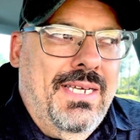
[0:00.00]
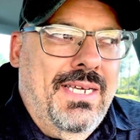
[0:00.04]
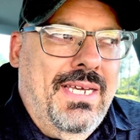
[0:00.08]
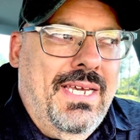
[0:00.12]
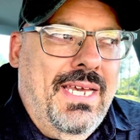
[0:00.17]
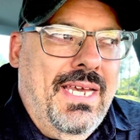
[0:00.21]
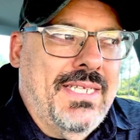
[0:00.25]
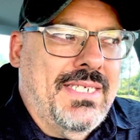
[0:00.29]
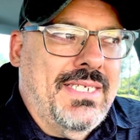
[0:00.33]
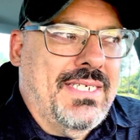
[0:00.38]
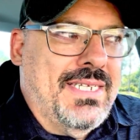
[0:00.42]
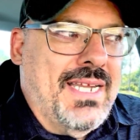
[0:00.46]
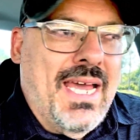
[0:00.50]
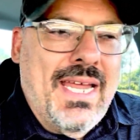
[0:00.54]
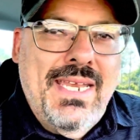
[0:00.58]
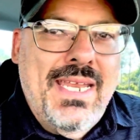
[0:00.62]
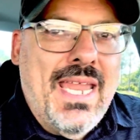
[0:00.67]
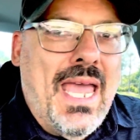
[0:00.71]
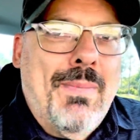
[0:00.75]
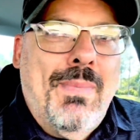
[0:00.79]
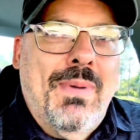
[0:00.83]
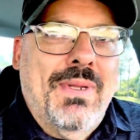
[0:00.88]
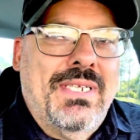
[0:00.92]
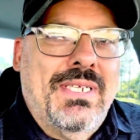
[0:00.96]
it's not
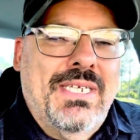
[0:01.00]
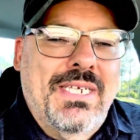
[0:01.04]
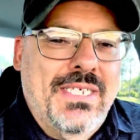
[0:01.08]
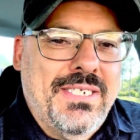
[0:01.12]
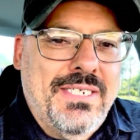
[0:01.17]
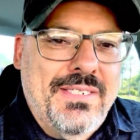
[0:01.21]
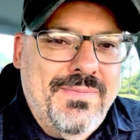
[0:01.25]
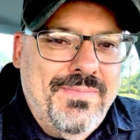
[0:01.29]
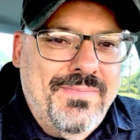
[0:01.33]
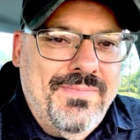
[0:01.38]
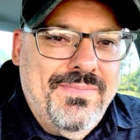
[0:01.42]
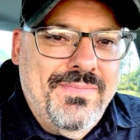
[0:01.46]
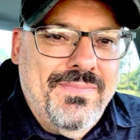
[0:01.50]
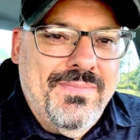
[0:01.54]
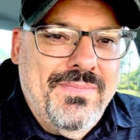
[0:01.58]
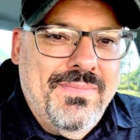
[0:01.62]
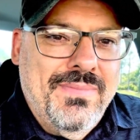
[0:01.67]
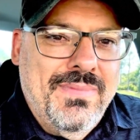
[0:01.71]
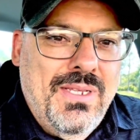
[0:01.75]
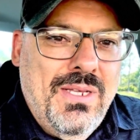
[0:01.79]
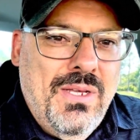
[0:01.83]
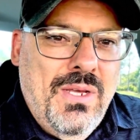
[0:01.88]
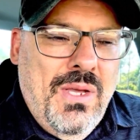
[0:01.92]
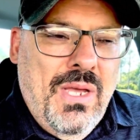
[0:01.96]
nepotism.
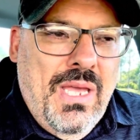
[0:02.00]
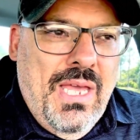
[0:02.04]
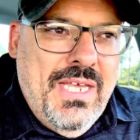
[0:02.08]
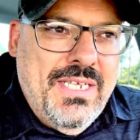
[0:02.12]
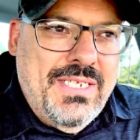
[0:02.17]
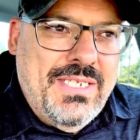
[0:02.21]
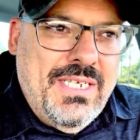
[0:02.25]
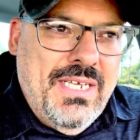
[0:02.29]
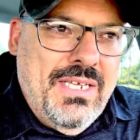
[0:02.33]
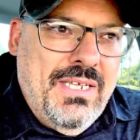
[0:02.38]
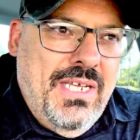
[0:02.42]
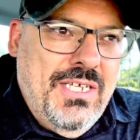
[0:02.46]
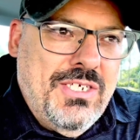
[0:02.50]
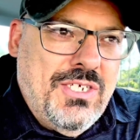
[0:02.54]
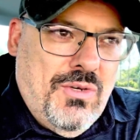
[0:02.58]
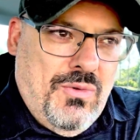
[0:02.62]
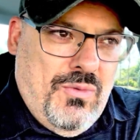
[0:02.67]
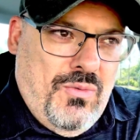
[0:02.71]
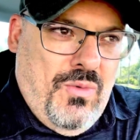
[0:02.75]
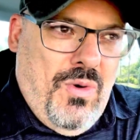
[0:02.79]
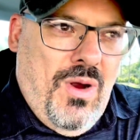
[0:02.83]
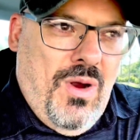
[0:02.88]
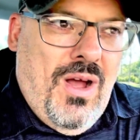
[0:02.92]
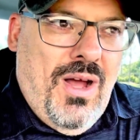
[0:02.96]
Is it
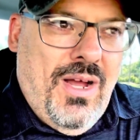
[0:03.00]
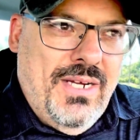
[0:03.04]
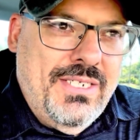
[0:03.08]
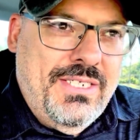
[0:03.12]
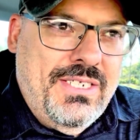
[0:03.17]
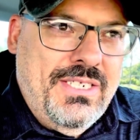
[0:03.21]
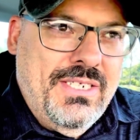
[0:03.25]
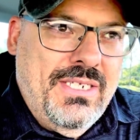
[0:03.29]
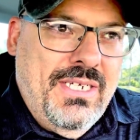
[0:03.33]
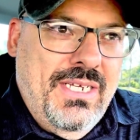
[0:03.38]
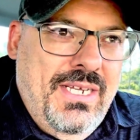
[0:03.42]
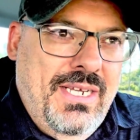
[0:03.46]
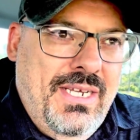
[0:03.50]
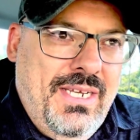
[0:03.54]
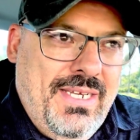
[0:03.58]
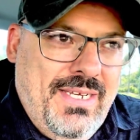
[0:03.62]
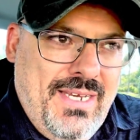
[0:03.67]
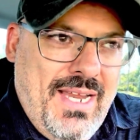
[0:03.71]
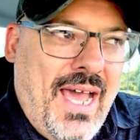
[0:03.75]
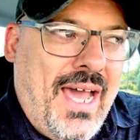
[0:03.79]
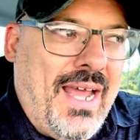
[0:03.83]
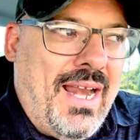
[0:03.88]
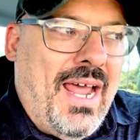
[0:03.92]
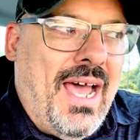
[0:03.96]
wrong to
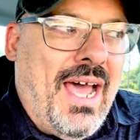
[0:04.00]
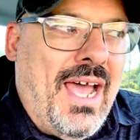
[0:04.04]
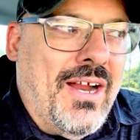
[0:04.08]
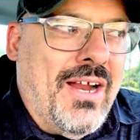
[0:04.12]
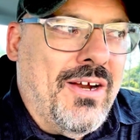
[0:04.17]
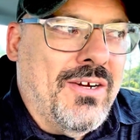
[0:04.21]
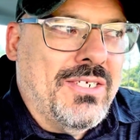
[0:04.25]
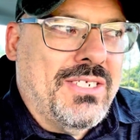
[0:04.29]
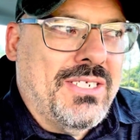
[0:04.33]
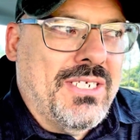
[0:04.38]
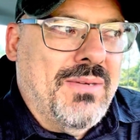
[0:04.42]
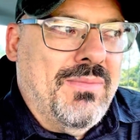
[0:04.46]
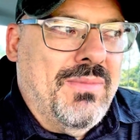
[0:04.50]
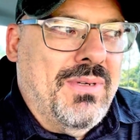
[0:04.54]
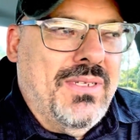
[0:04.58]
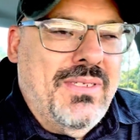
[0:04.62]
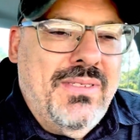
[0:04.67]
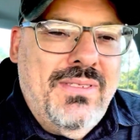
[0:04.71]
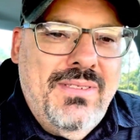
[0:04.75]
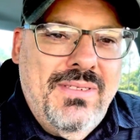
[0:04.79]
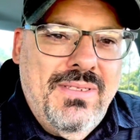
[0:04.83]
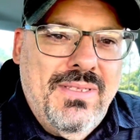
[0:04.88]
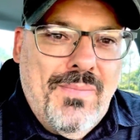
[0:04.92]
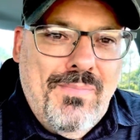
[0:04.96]
not hire
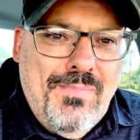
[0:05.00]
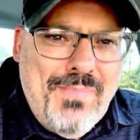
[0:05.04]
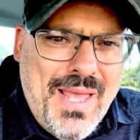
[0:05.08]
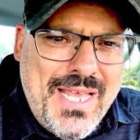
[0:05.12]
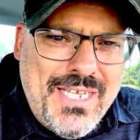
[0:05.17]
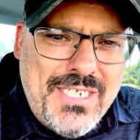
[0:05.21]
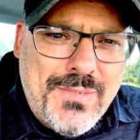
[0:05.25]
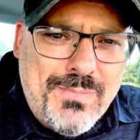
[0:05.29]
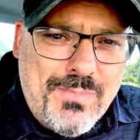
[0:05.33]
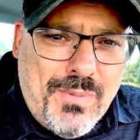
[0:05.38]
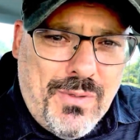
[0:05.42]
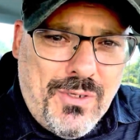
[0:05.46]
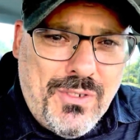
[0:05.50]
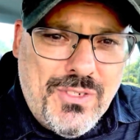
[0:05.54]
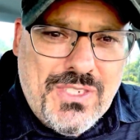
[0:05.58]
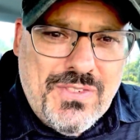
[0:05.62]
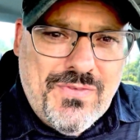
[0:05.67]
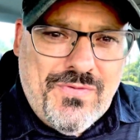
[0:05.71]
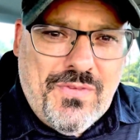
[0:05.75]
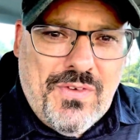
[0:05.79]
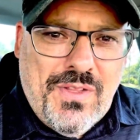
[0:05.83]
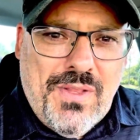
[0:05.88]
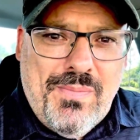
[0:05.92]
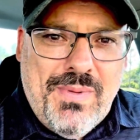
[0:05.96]
someone, the best person
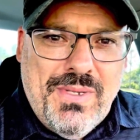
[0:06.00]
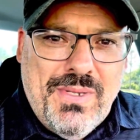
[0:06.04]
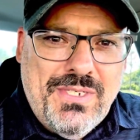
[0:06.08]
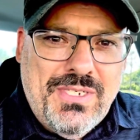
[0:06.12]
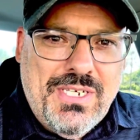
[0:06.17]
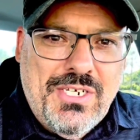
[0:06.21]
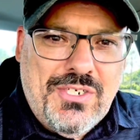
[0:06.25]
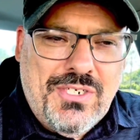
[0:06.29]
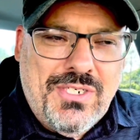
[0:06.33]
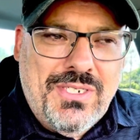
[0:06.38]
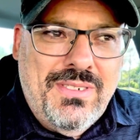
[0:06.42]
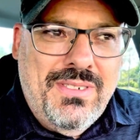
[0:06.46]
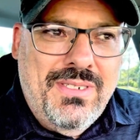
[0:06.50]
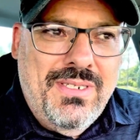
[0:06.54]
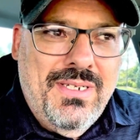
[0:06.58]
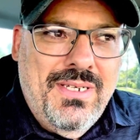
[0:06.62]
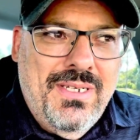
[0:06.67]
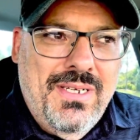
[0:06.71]
for the position,